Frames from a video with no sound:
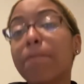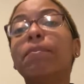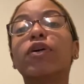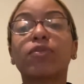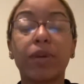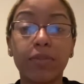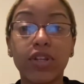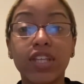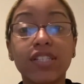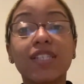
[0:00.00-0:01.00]
But remember,
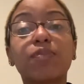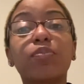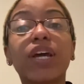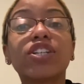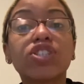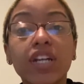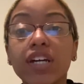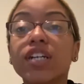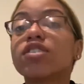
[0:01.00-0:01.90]
this is Pictionary,